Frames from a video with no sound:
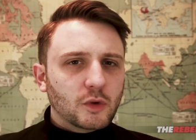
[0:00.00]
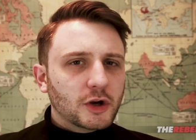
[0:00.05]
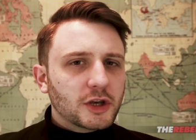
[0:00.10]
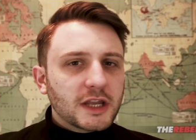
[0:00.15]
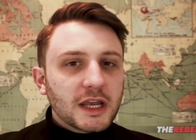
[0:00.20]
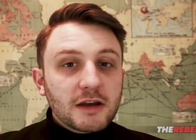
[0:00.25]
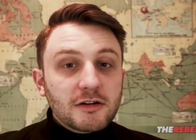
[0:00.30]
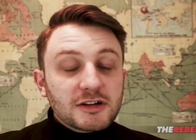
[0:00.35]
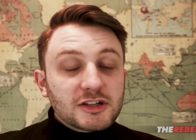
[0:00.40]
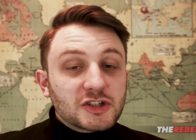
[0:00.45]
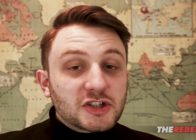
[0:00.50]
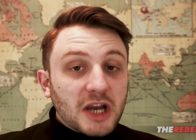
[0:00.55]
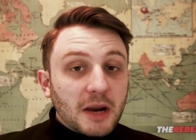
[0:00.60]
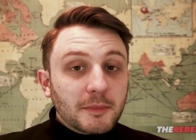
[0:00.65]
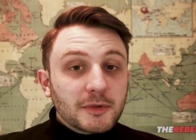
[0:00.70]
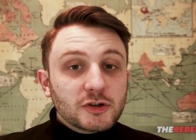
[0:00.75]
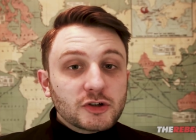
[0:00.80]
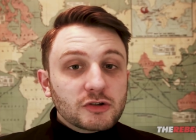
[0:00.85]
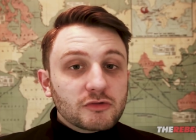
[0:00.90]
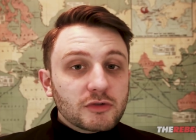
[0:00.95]
One year it's
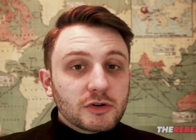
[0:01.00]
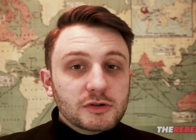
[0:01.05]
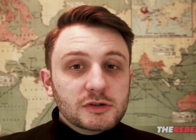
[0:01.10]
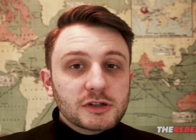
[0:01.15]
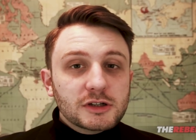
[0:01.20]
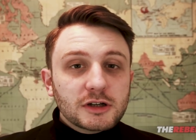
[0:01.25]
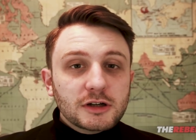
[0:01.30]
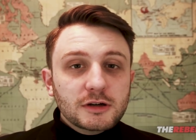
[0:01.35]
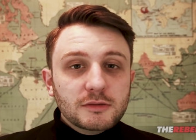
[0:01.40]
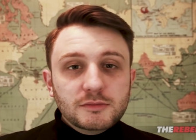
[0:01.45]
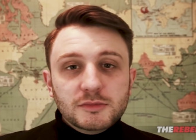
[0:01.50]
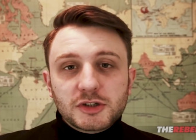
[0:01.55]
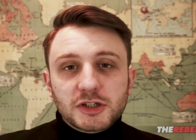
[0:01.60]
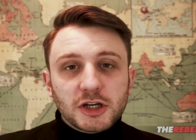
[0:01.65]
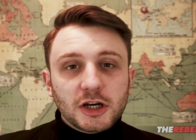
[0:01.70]
jam in Jerusalem,